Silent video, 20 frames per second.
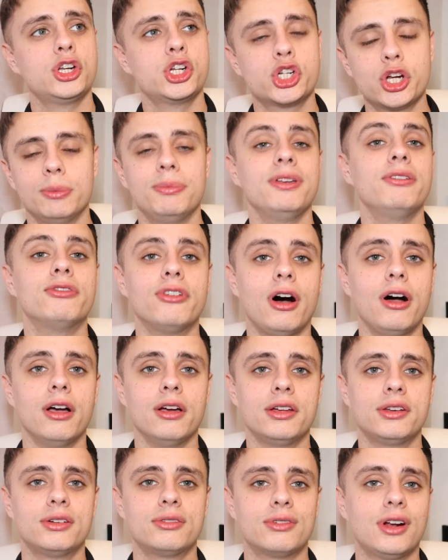should be
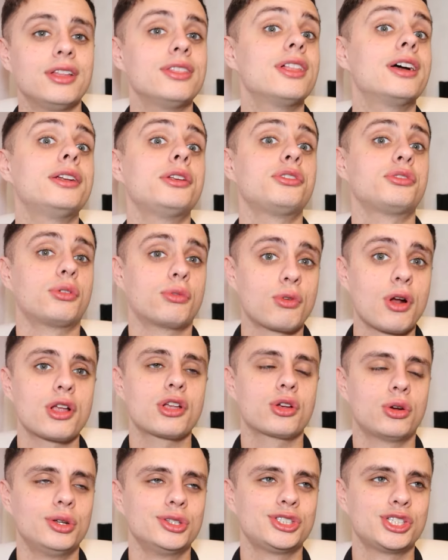fired, right? That is the
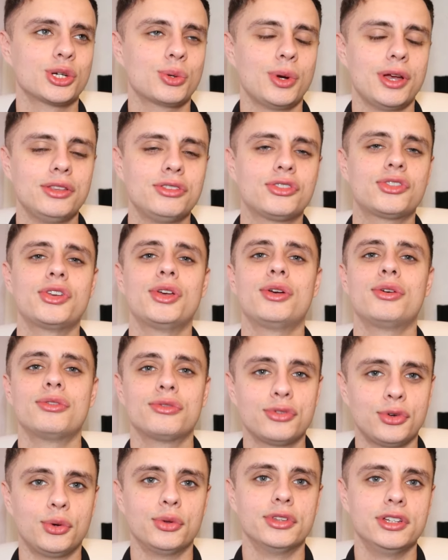right consequence
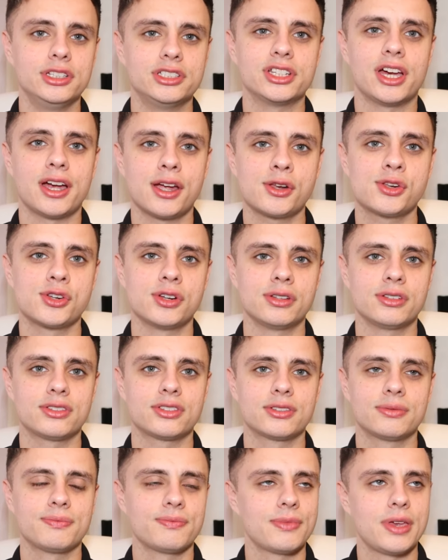for these
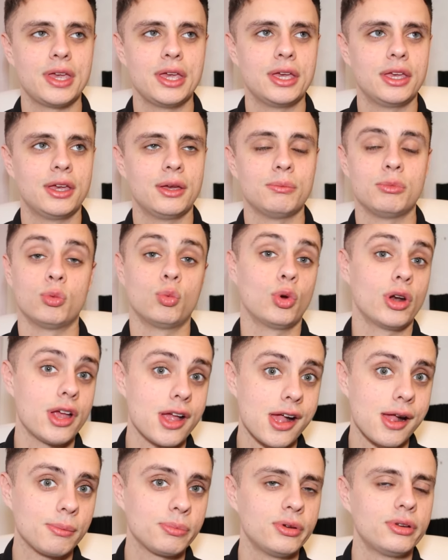actions. But would
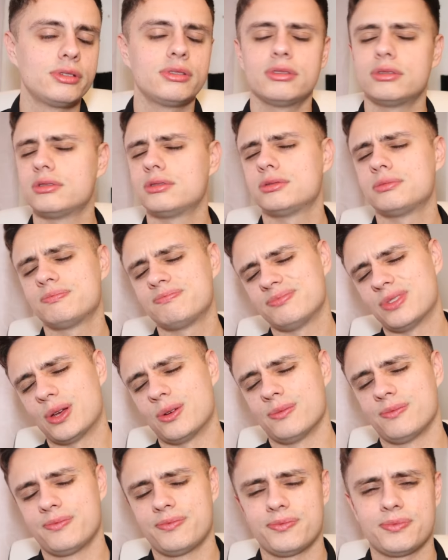it happen?
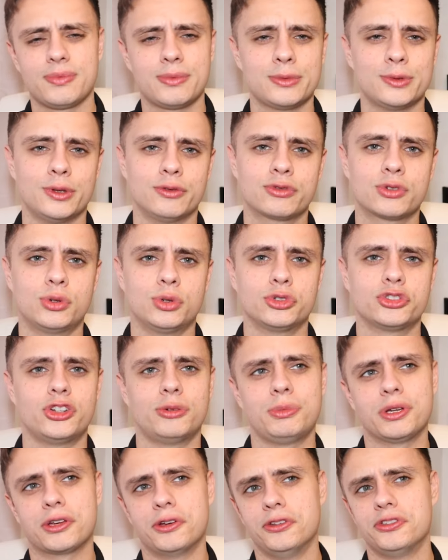No, of course
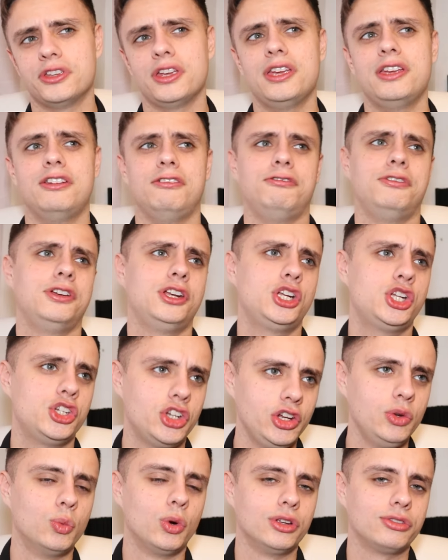not, because if
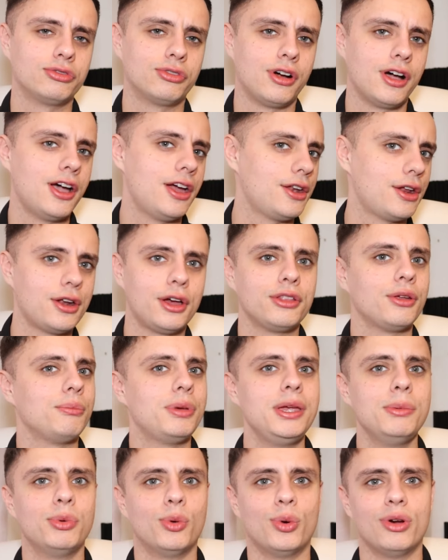she was fired and other
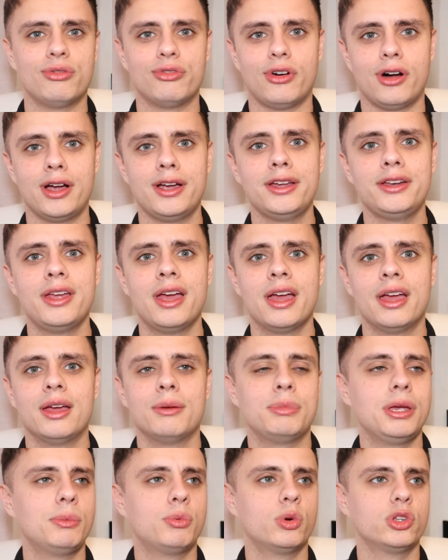people were fired,
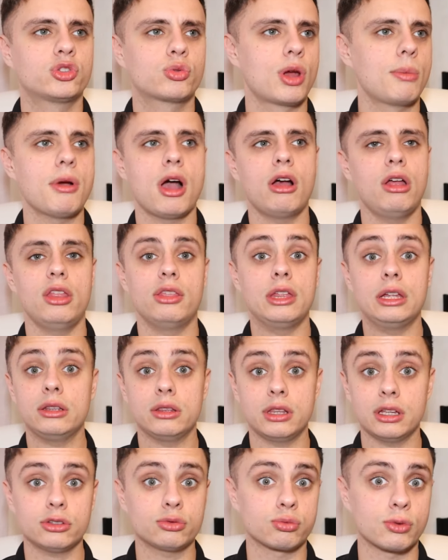people would scream, ah,
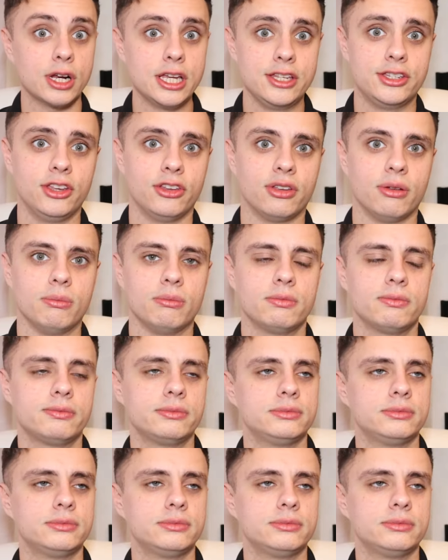that's racism.